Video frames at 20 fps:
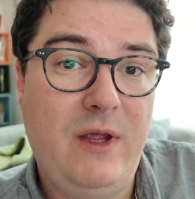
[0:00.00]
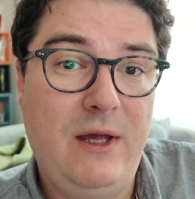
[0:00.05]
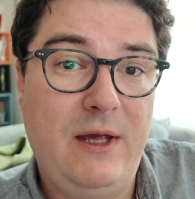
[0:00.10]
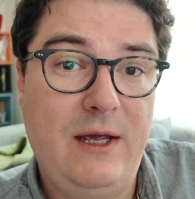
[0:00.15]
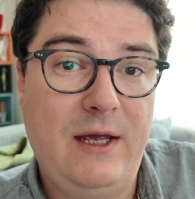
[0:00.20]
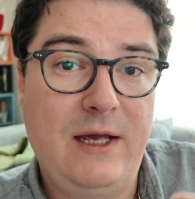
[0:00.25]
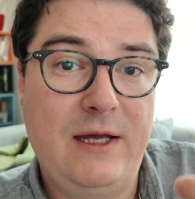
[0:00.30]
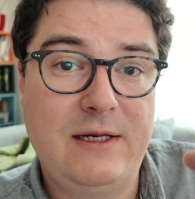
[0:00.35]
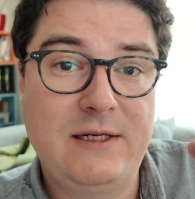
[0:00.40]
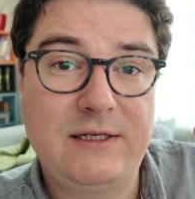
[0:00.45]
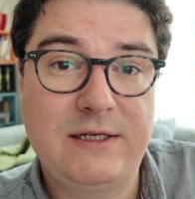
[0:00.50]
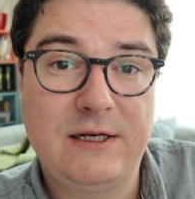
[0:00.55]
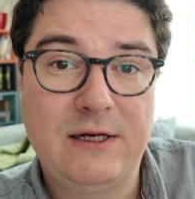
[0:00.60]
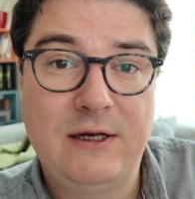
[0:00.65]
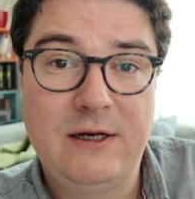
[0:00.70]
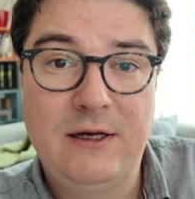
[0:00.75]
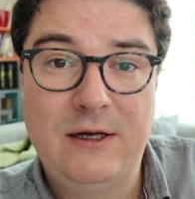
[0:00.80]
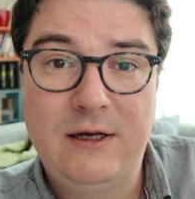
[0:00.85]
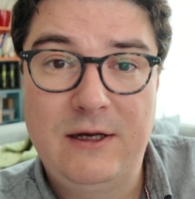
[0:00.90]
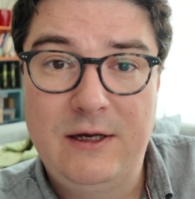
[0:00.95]
and
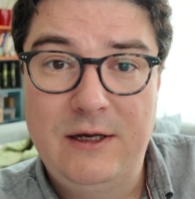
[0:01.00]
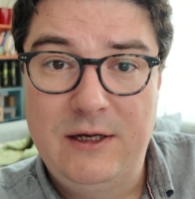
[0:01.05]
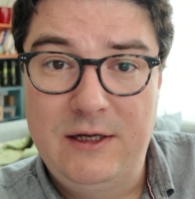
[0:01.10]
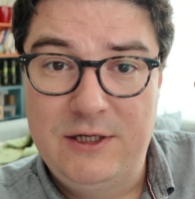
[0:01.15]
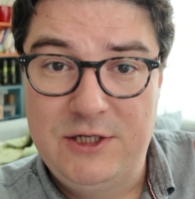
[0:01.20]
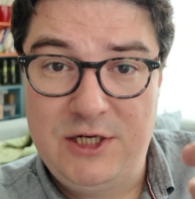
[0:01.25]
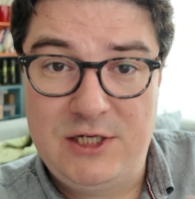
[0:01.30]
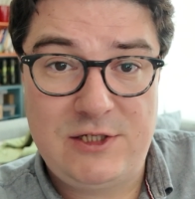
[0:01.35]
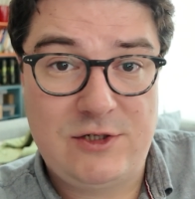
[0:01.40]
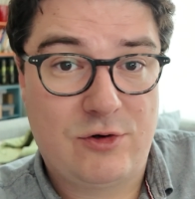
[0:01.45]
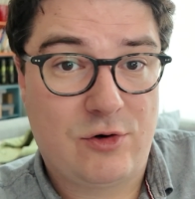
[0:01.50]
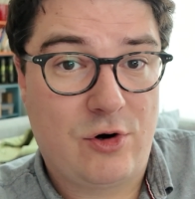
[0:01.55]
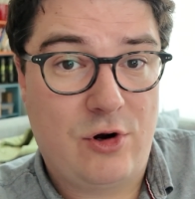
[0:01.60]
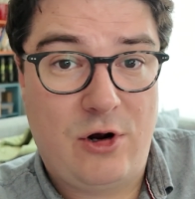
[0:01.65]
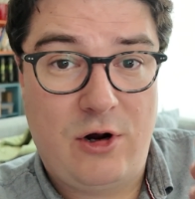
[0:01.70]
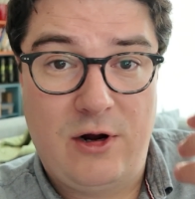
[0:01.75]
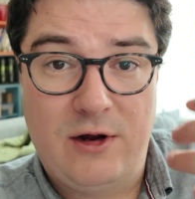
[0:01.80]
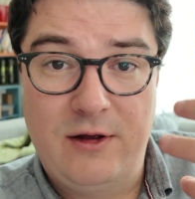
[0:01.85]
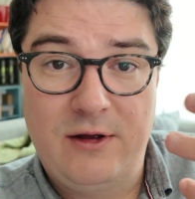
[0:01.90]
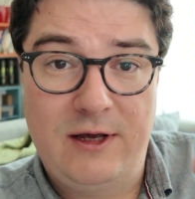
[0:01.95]
just
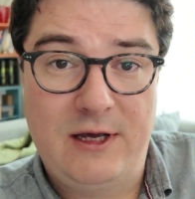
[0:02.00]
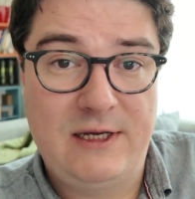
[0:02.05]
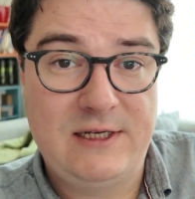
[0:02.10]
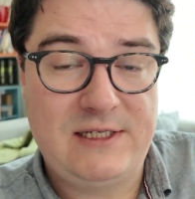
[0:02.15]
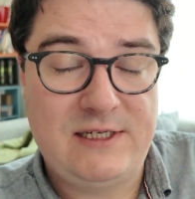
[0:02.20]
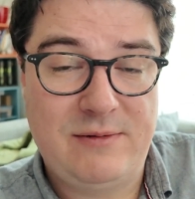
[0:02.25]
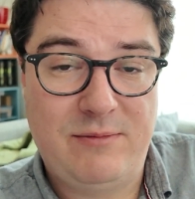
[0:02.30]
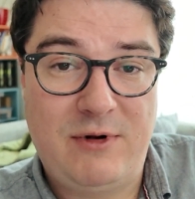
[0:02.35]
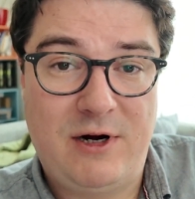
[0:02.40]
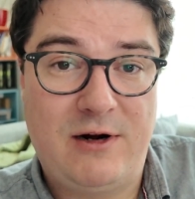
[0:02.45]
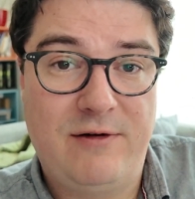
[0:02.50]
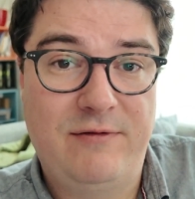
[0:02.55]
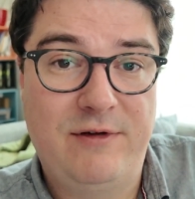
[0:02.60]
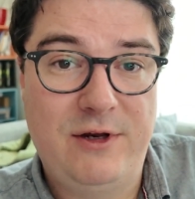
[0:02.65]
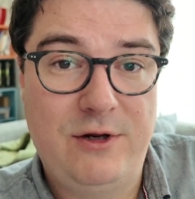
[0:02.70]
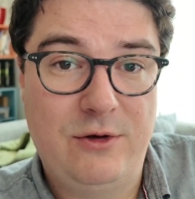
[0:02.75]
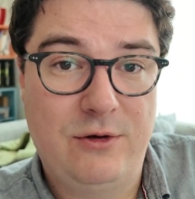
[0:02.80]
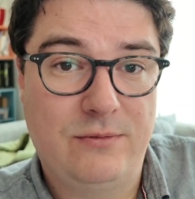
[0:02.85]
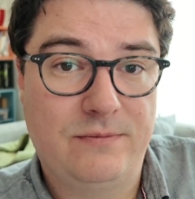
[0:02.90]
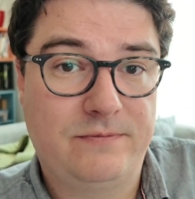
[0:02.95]
raw ASMR
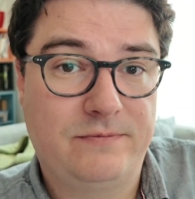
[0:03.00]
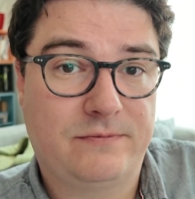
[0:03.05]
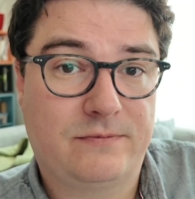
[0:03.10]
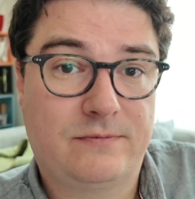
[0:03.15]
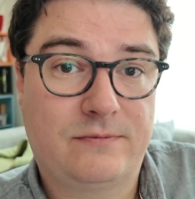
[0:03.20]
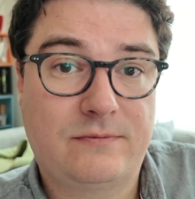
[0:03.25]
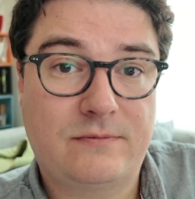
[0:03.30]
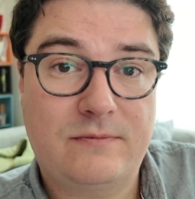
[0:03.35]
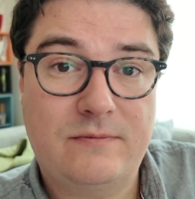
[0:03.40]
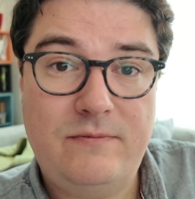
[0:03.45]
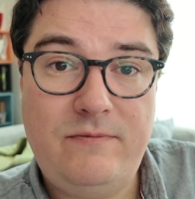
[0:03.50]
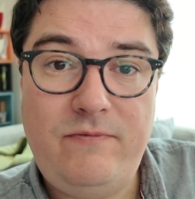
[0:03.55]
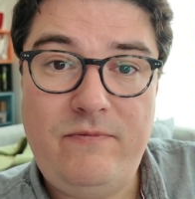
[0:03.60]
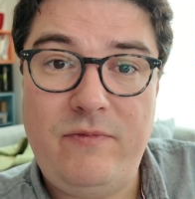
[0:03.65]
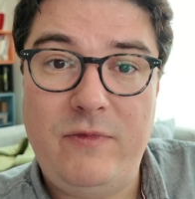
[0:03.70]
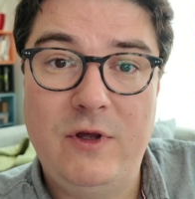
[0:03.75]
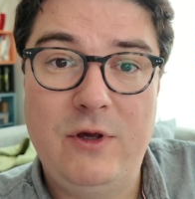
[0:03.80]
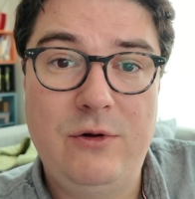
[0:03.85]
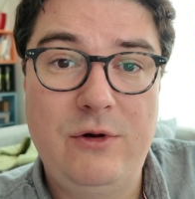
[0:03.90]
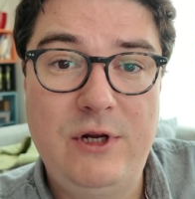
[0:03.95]
video,
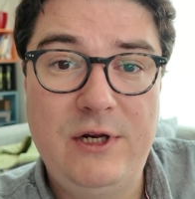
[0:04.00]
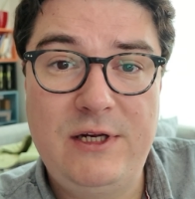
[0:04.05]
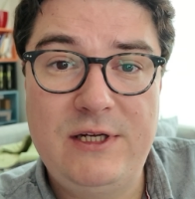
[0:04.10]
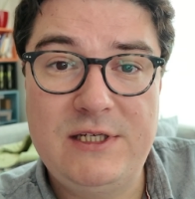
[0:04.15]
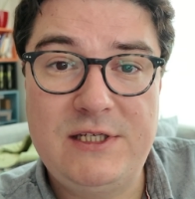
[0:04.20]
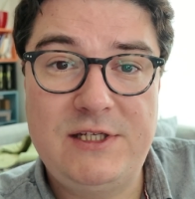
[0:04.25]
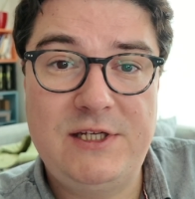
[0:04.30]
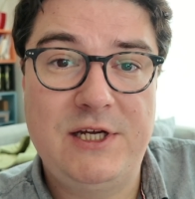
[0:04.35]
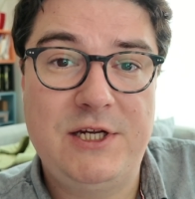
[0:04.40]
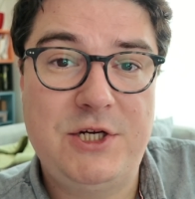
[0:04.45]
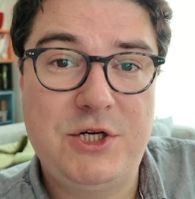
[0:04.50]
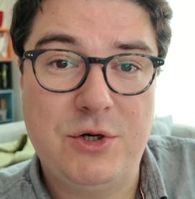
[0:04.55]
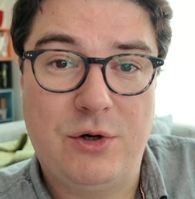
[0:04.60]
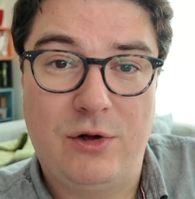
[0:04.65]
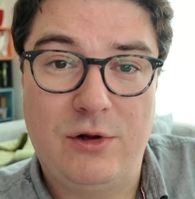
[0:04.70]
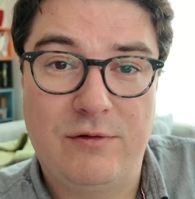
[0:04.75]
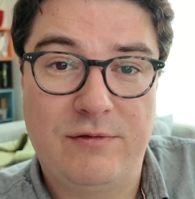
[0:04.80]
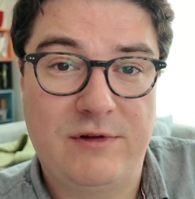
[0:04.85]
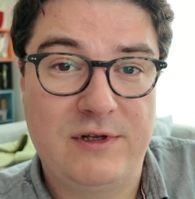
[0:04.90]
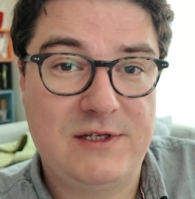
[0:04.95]
you need to stitch
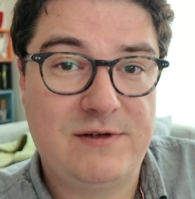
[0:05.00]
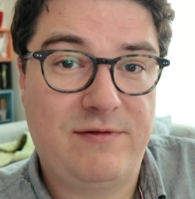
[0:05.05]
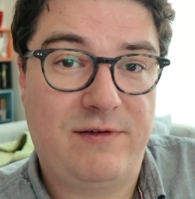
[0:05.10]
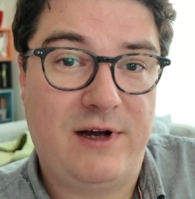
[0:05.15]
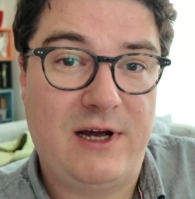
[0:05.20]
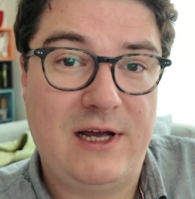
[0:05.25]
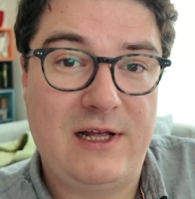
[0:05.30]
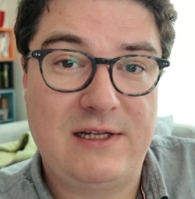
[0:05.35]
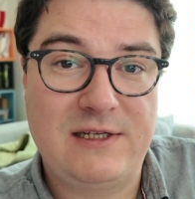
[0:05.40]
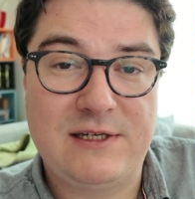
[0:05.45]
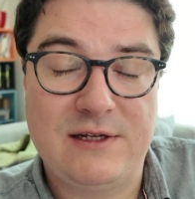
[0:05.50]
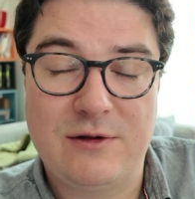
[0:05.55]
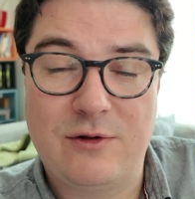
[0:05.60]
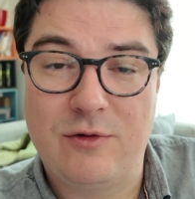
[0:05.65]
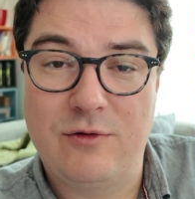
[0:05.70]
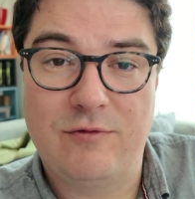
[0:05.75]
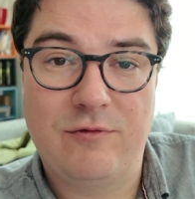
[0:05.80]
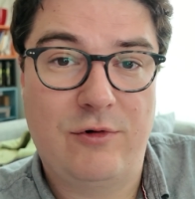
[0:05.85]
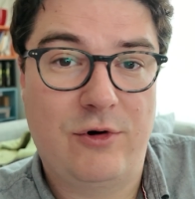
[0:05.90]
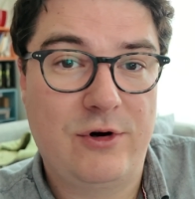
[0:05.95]
all of these files and
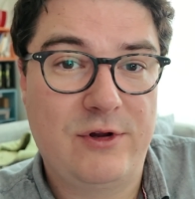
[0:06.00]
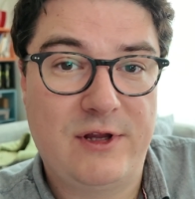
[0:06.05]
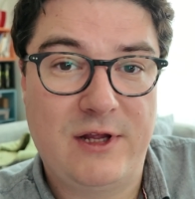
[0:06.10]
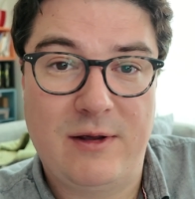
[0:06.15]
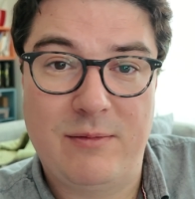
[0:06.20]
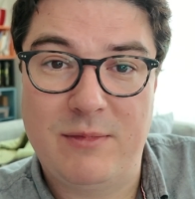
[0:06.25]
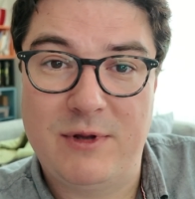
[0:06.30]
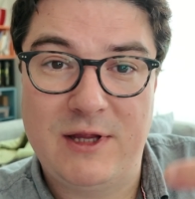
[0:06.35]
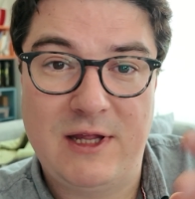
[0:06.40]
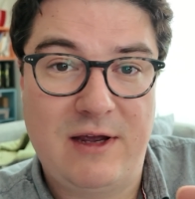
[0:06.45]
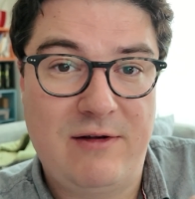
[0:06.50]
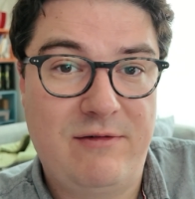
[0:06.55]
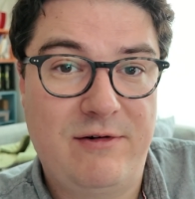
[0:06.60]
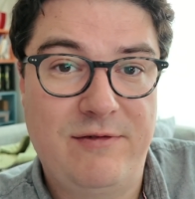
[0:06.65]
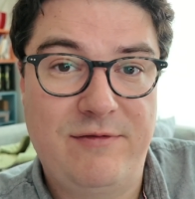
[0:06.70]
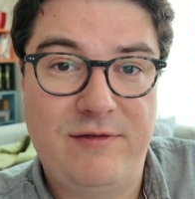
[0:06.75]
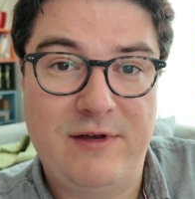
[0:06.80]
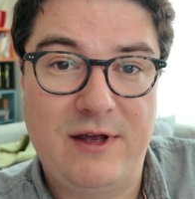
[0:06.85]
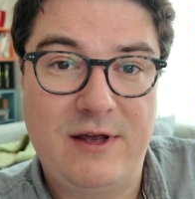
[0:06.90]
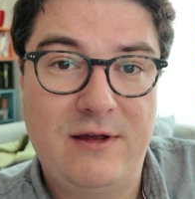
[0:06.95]
convert them and
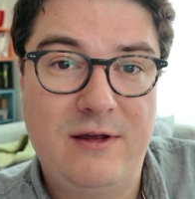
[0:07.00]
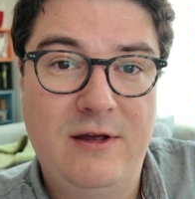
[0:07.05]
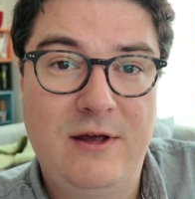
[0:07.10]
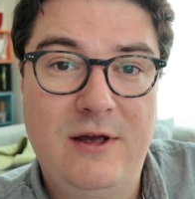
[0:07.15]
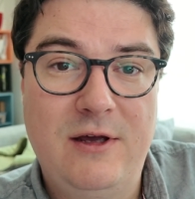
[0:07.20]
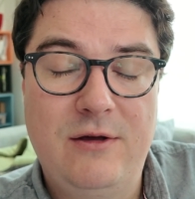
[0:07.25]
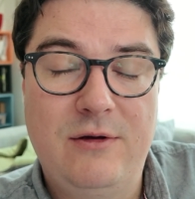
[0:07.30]
everything.